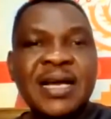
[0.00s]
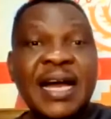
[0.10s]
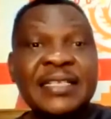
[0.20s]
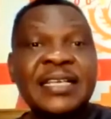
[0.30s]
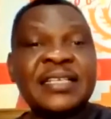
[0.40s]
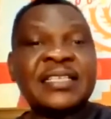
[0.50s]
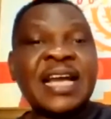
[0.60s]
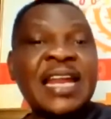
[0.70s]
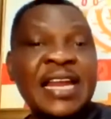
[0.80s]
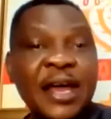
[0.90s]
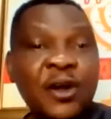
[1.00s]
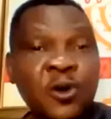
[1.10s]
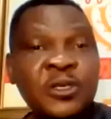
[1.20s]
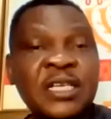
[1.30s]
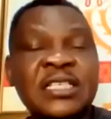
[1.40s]
and take the child and
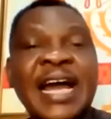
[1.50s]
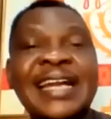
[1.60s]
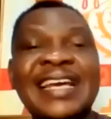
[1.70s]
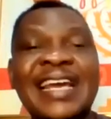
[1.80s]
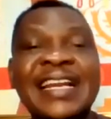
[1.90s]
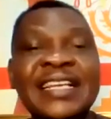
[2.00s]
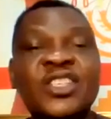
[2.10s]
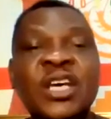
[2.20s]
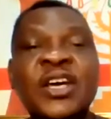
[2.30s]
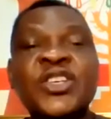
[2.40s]
enroll the child in this